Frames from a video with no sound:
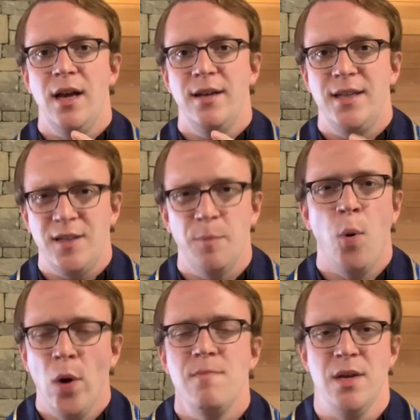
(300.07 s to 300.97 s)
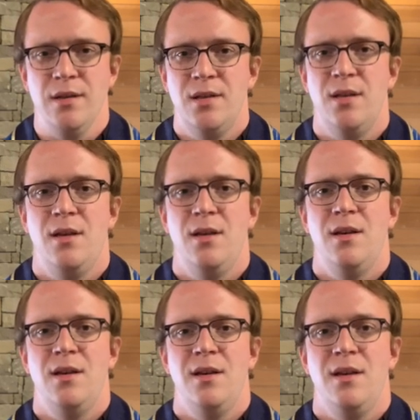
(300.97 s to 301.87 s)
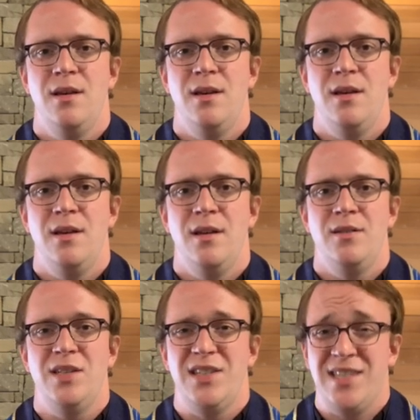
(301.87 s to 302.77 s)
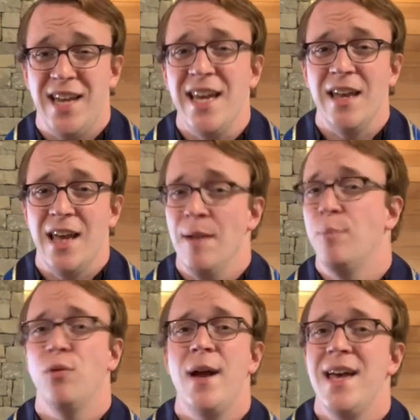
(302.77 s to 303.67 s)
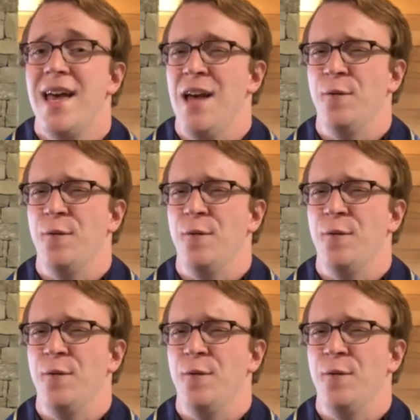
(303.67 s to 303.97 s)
disappointment, to sing it and pray it and